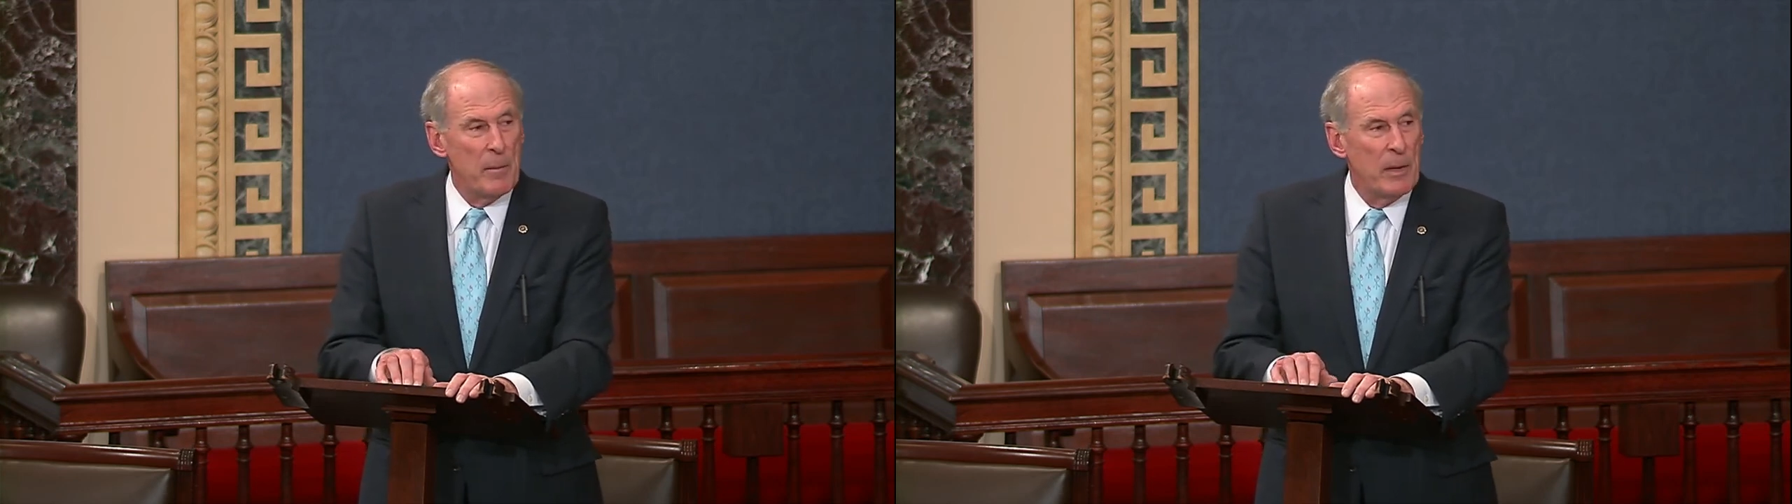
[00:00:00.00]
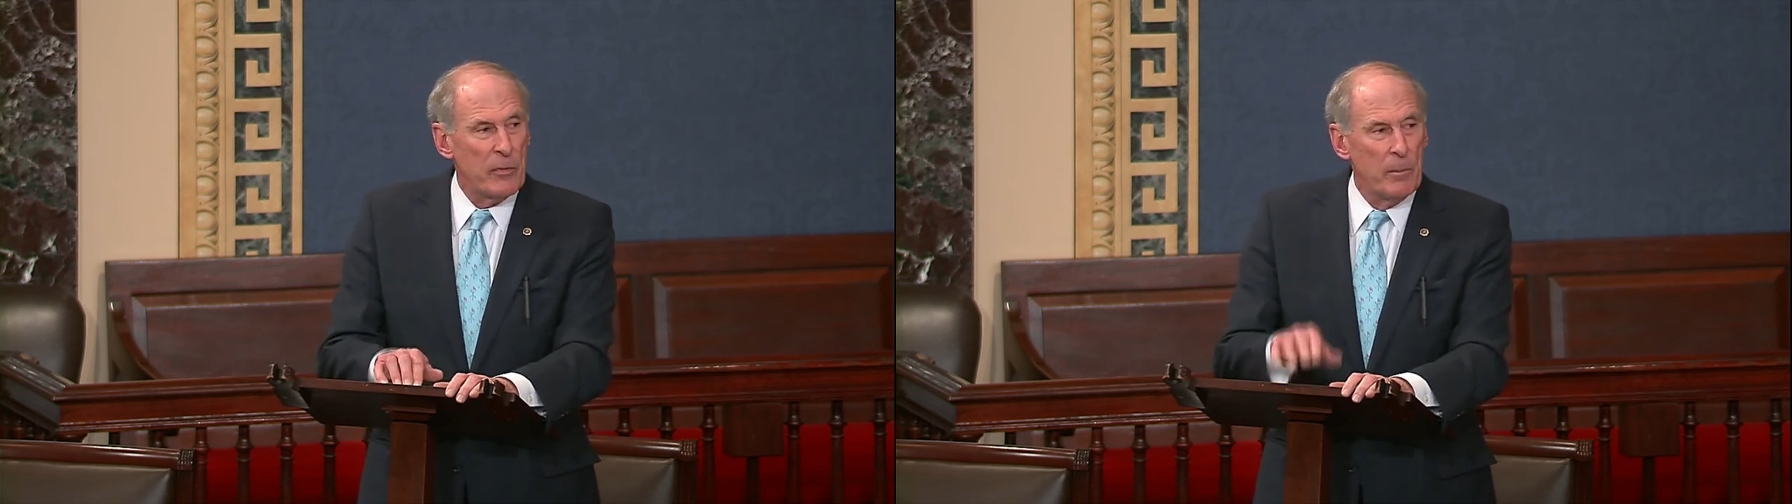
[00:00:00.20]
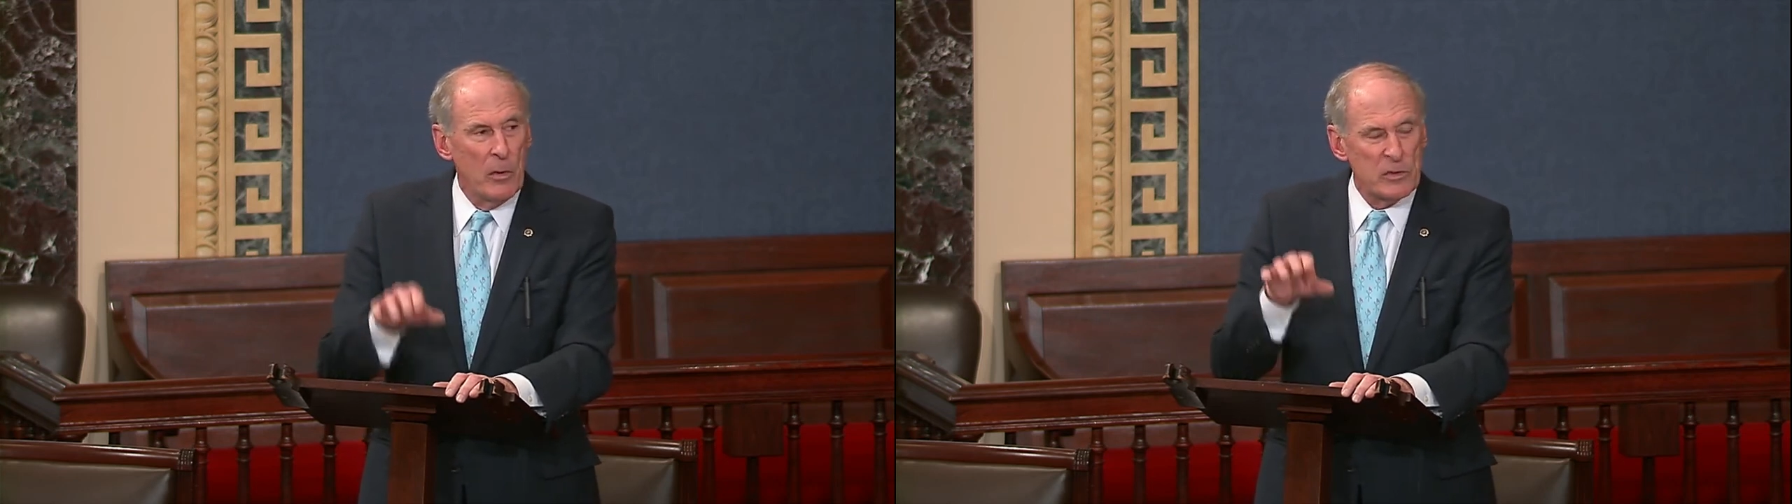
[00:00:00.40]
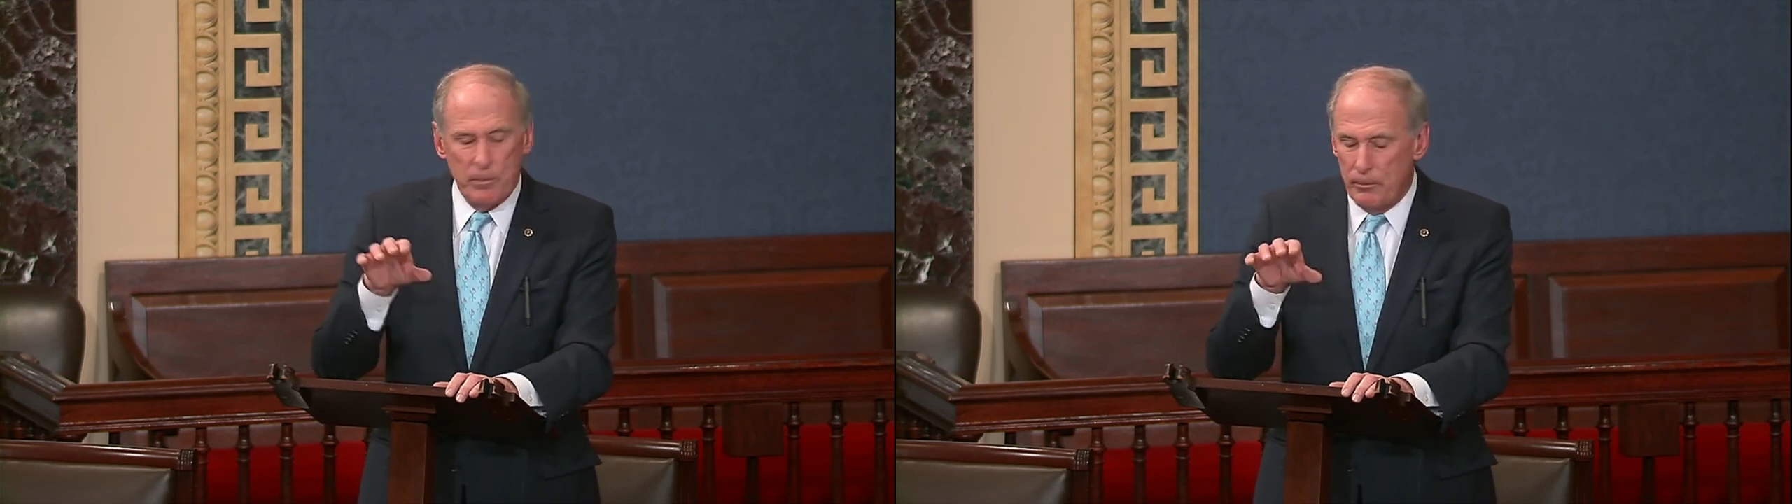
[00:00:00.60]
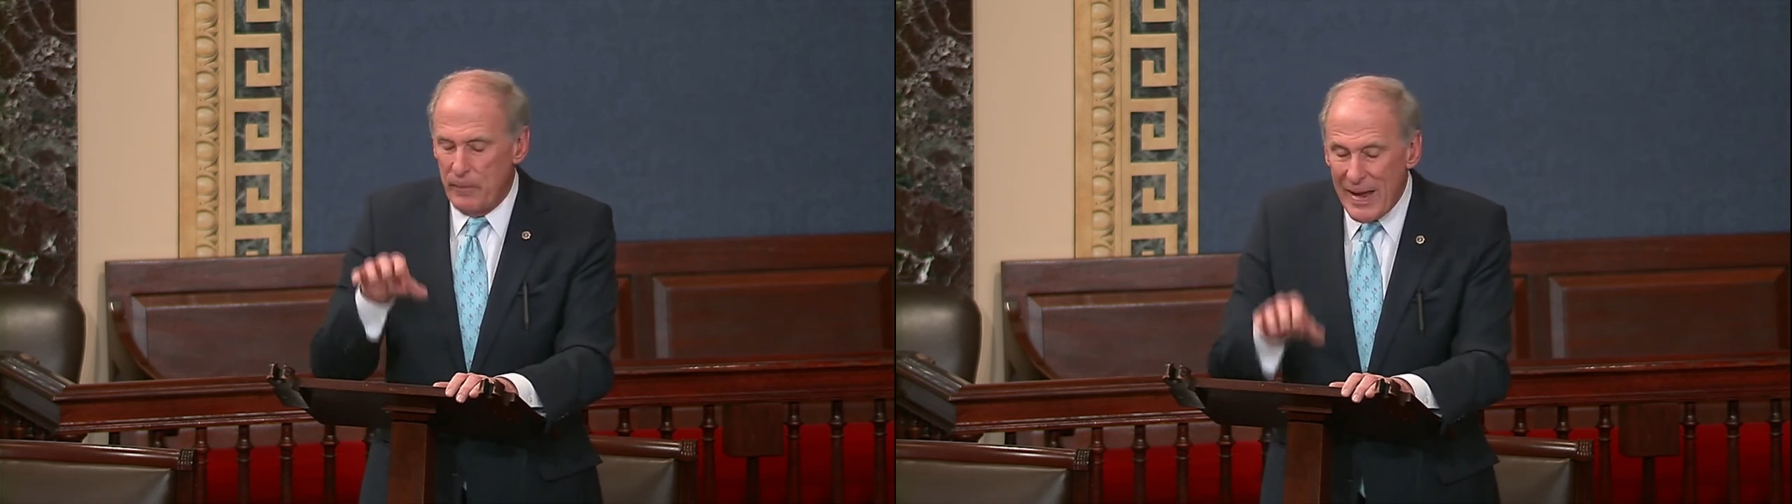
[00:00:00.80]
But the
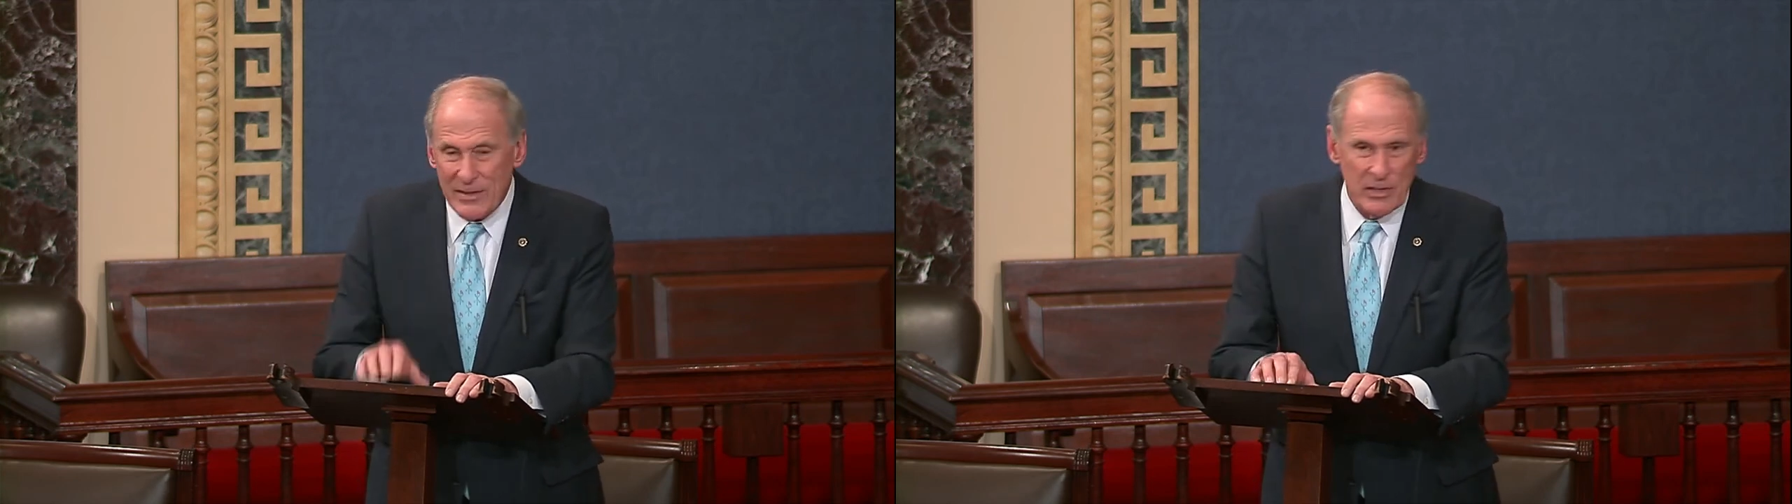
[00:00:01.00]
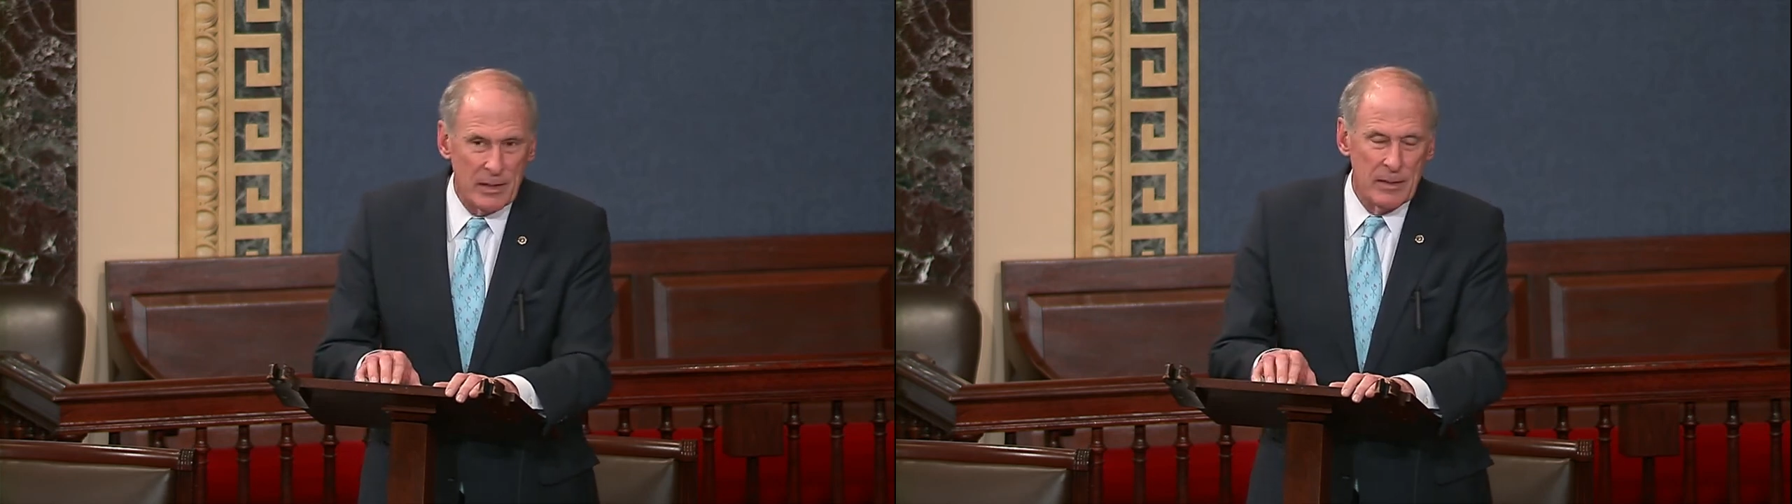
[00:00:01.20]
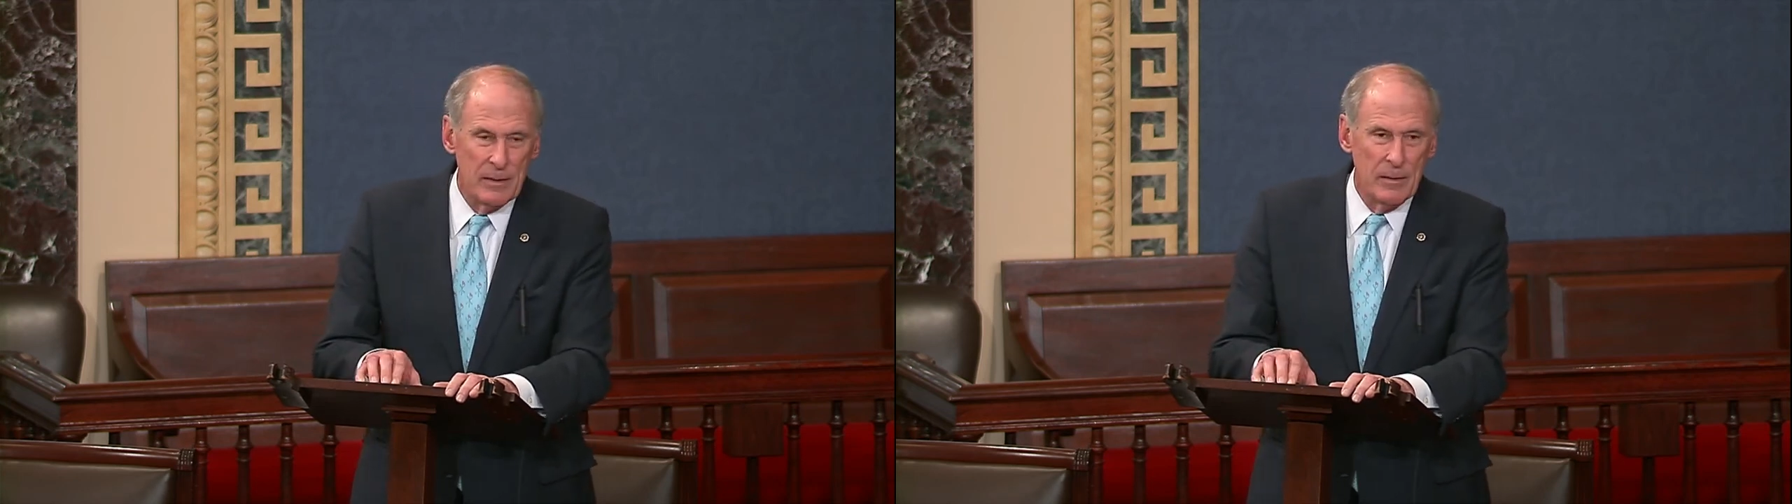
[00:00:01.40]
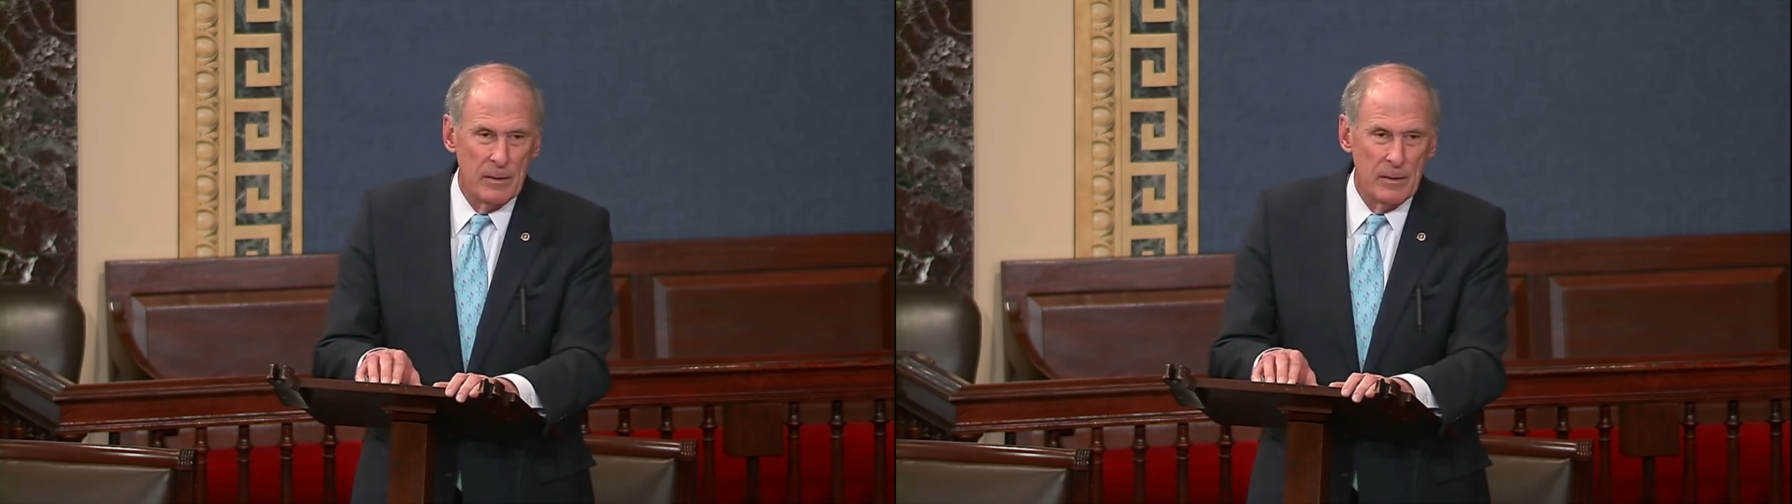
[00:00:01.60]
most basic